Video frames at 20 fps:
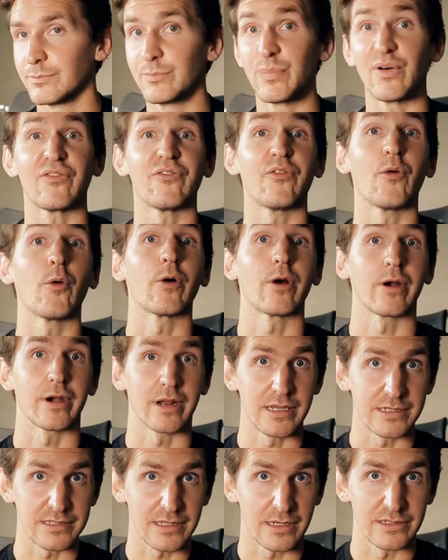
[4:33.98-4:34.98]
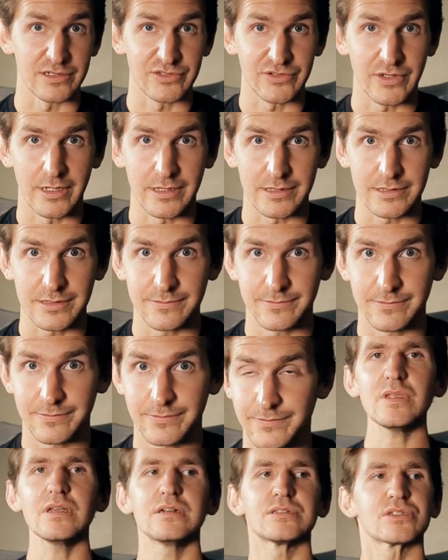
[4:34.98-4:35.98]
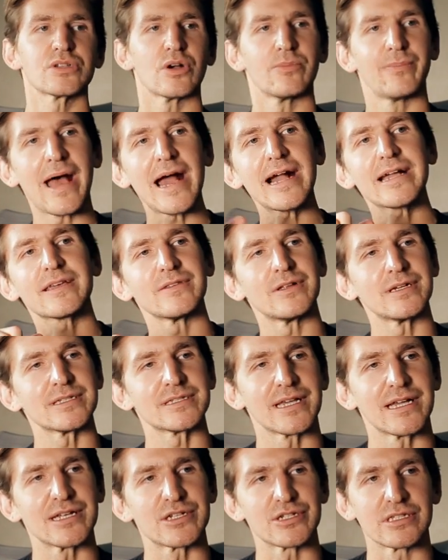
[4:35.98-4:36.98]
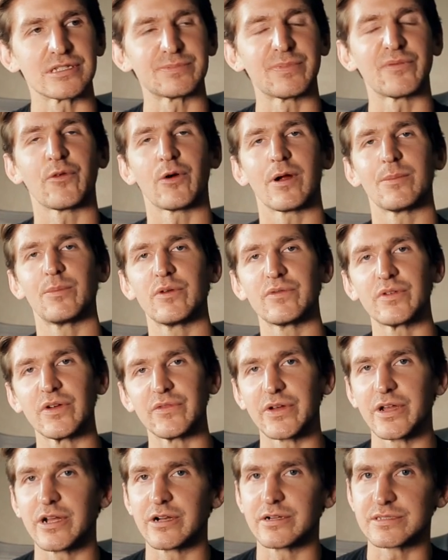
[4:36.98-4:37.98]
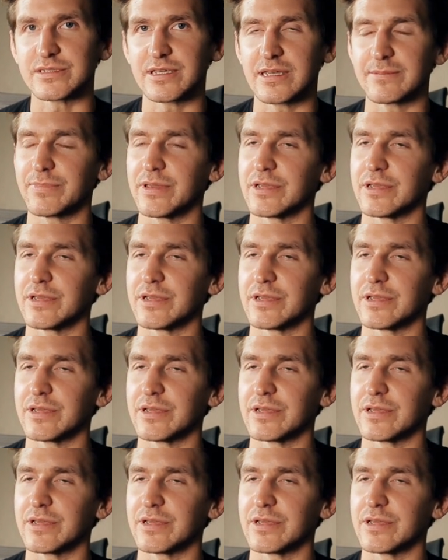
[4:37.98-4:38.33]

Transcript: before he's on drugs. So back in Los Angeles, before I moved over here to St.